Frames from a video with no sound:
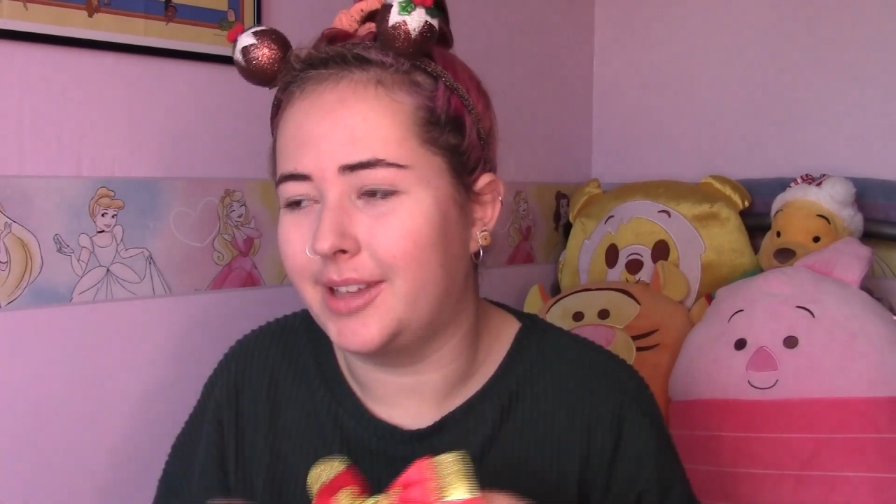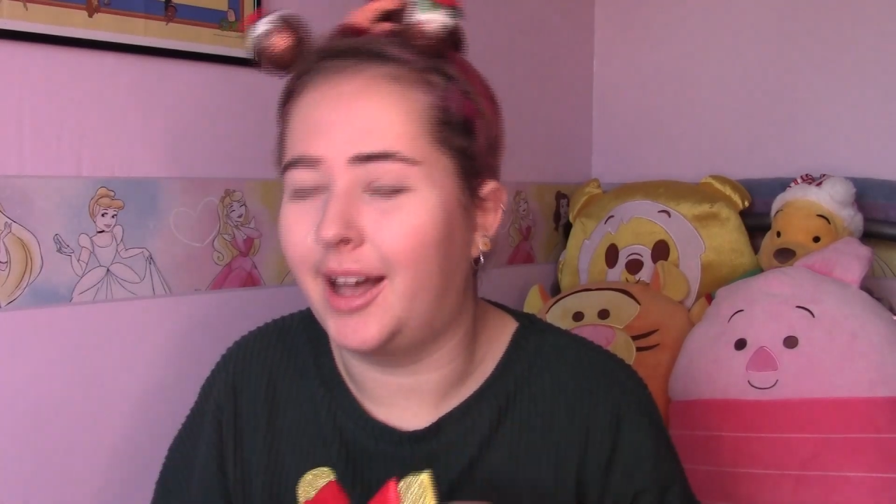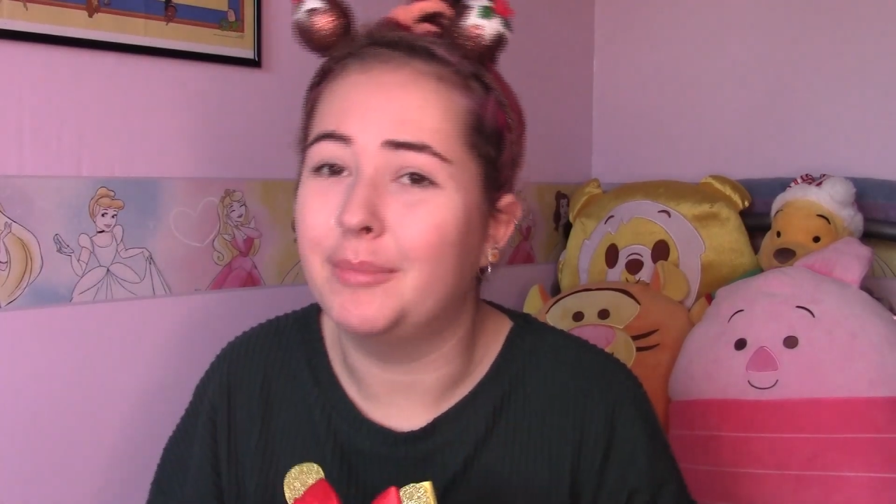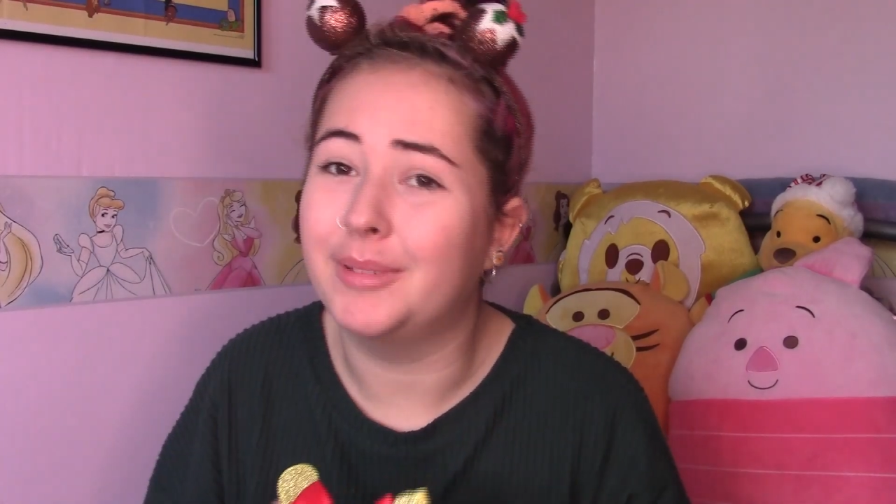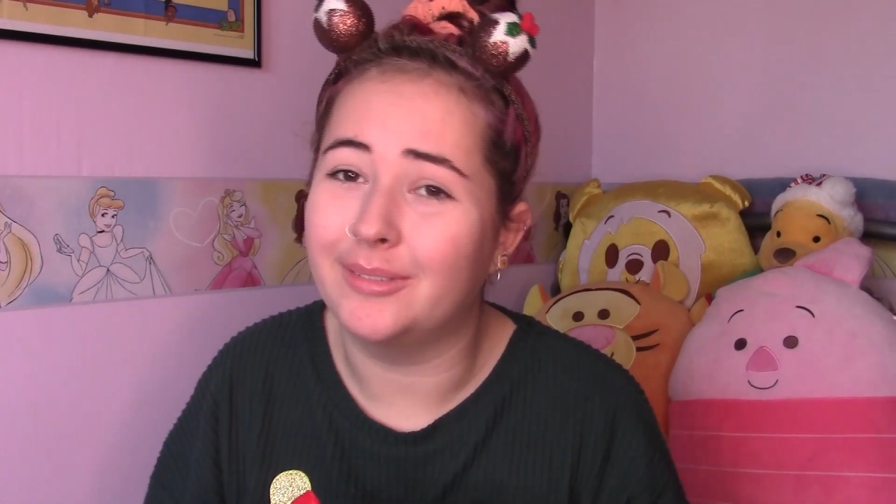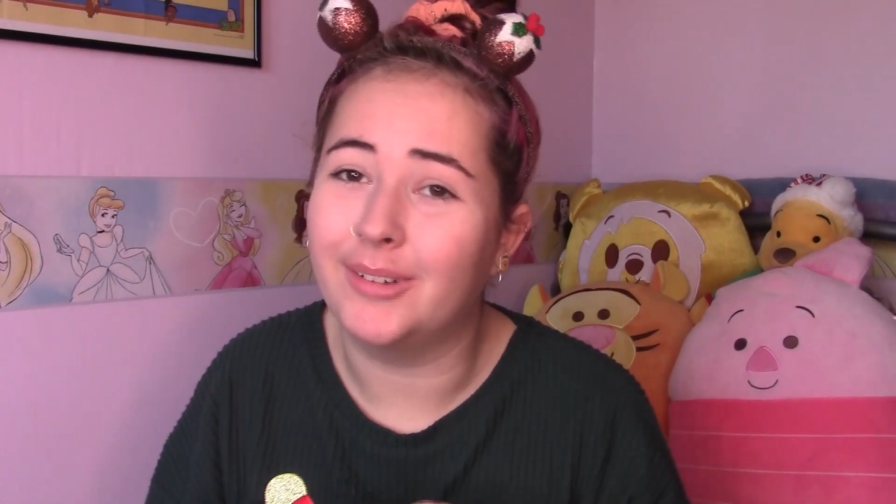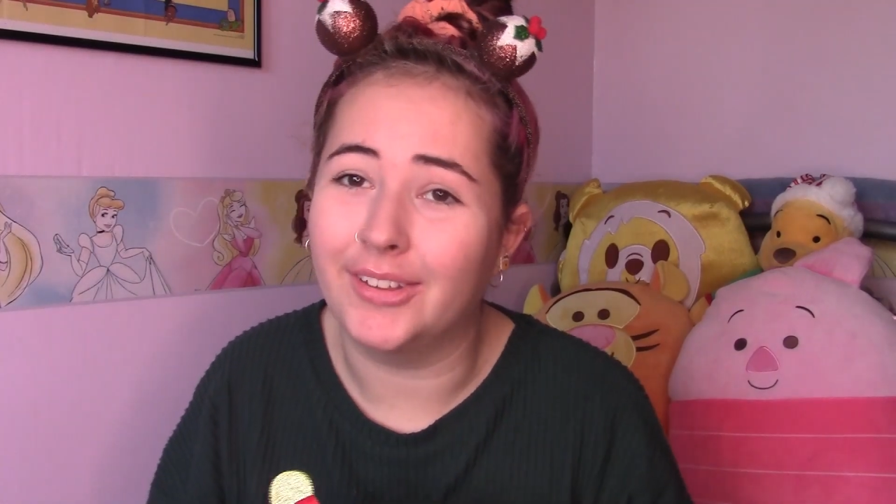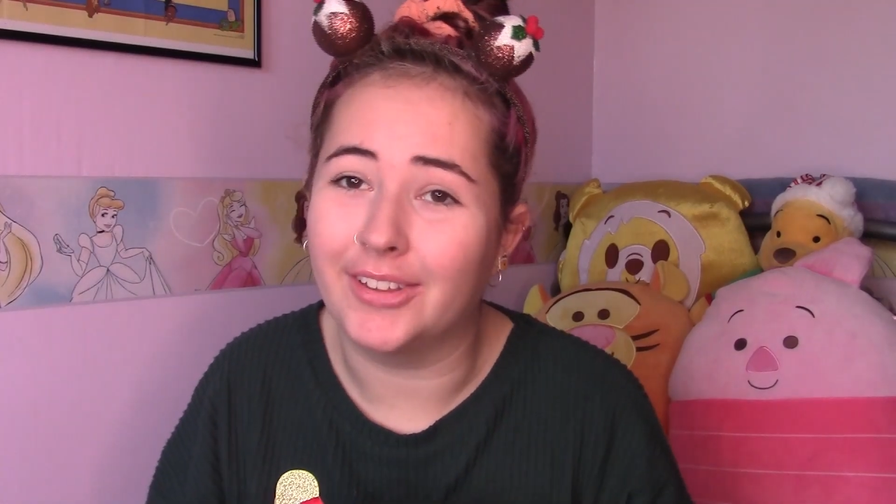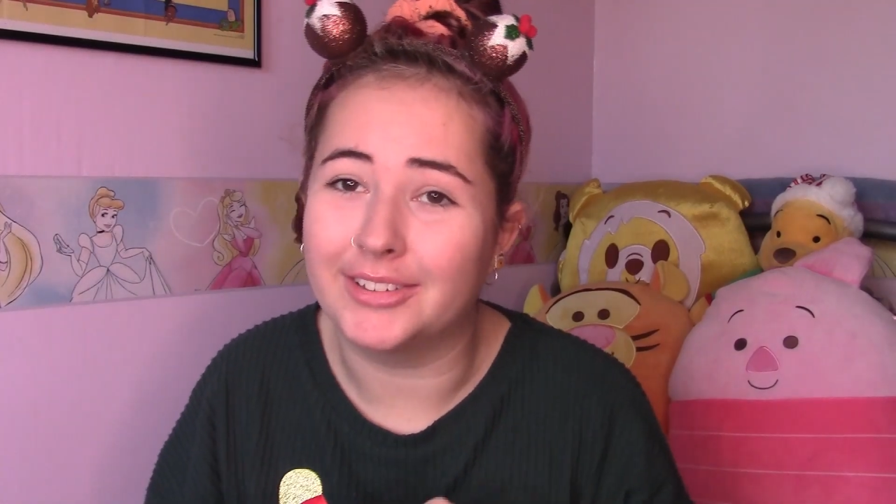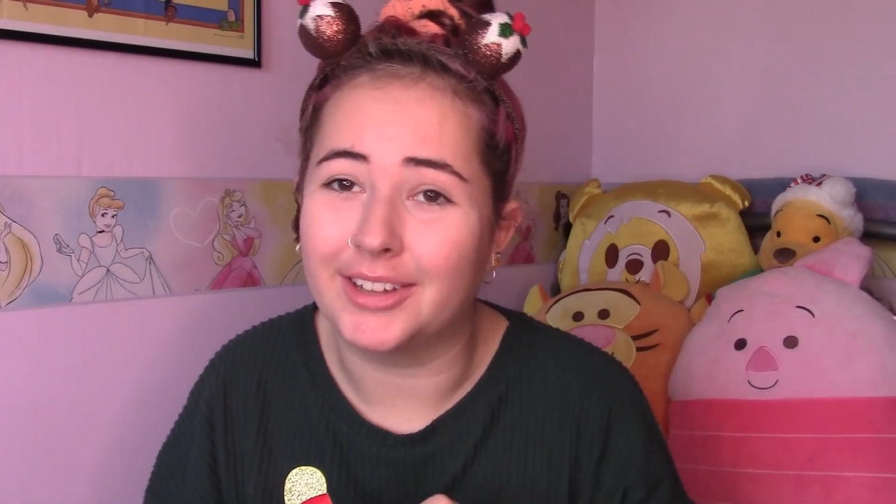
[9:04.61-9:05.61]
I'm
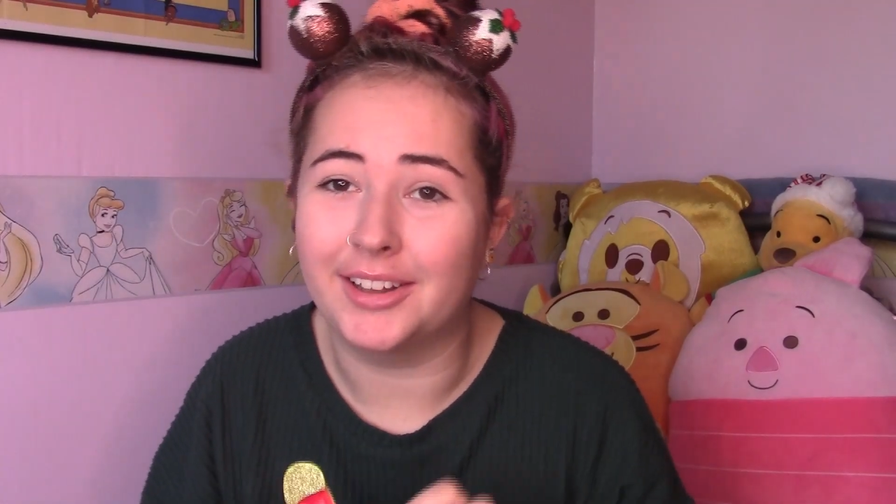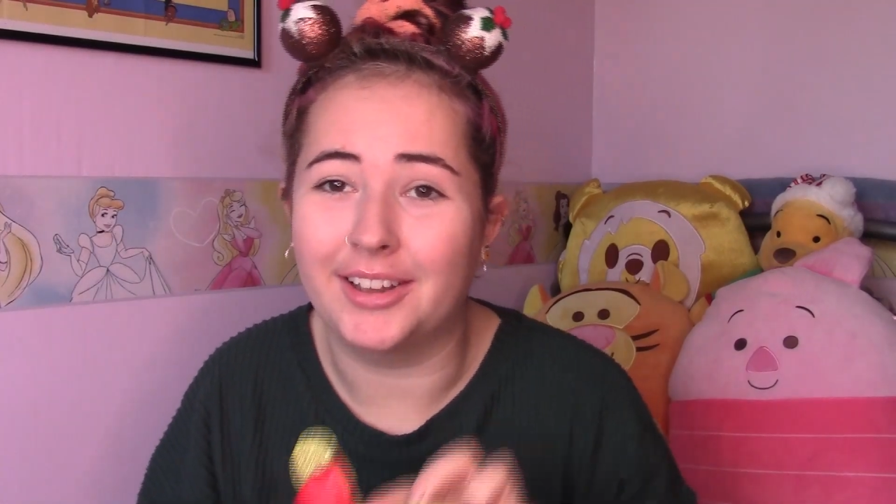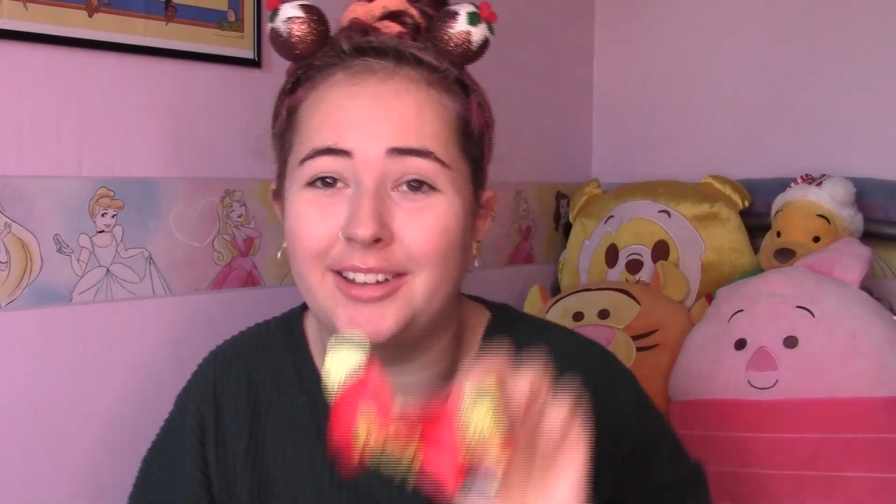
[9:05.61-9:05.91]
one of those kind of